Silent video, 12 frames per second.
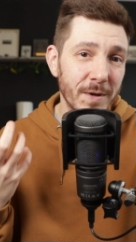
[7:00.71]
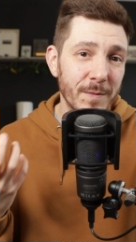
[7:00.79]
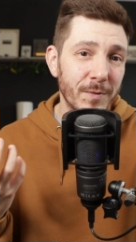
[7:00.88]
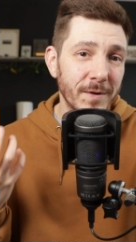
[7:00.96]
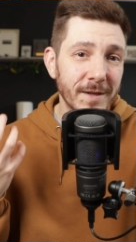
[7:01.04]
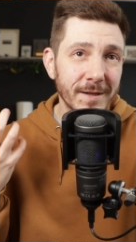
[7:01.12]

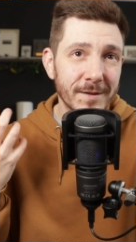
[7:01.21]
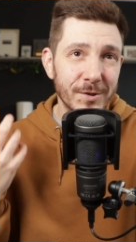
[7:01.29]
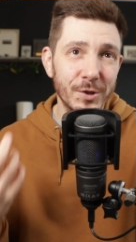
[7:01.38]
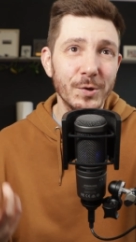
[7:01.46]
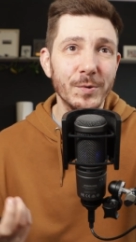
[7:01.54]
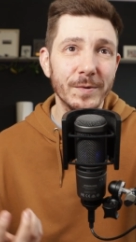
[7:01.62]
people
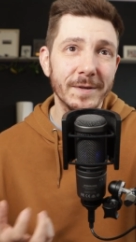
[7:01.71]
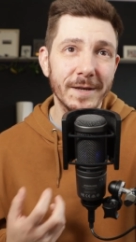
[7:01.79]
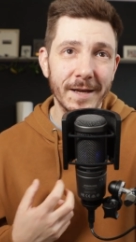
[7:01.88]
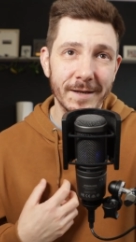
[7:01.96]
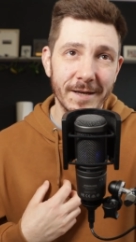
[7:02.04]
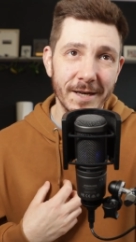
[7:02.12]
that do
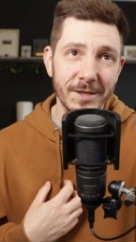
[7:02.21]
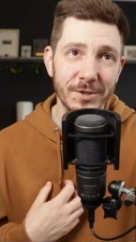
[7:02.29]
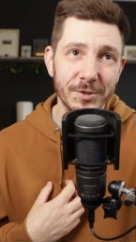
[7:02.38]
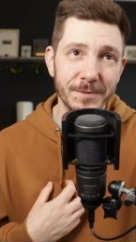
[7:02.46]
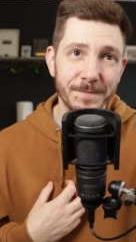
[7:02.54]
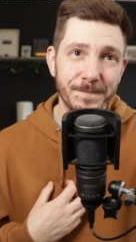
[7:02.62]

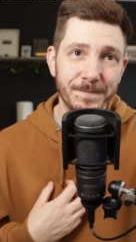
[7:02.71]
engage.